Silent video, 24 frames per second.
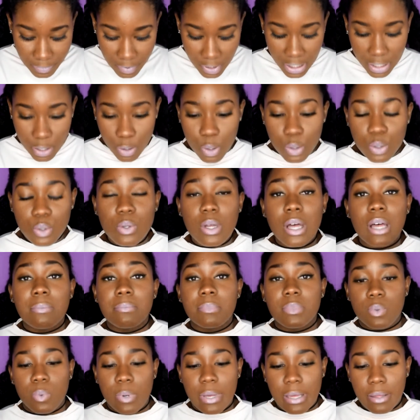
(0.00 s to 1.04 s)
It also
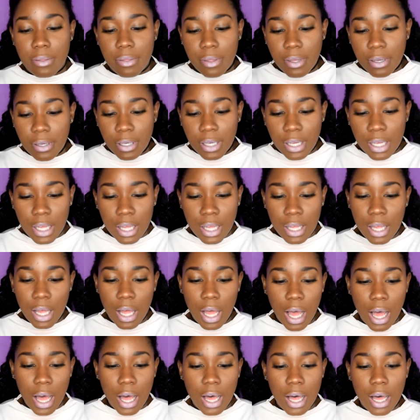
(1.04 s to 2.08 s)
comes
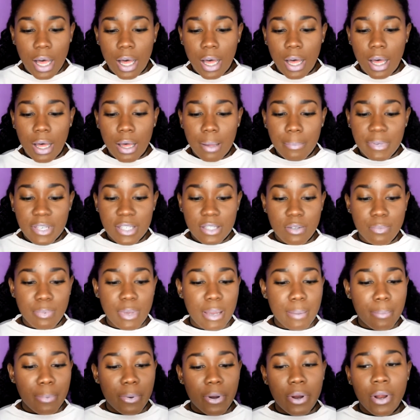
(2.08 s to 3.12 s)
with a piece of
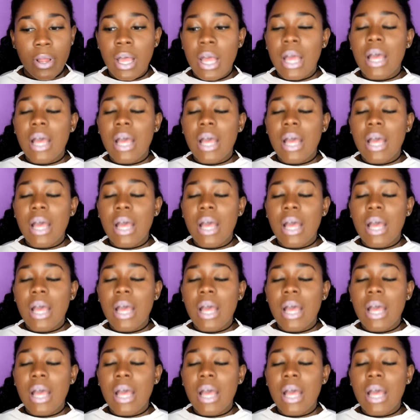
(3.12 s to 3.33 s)
paper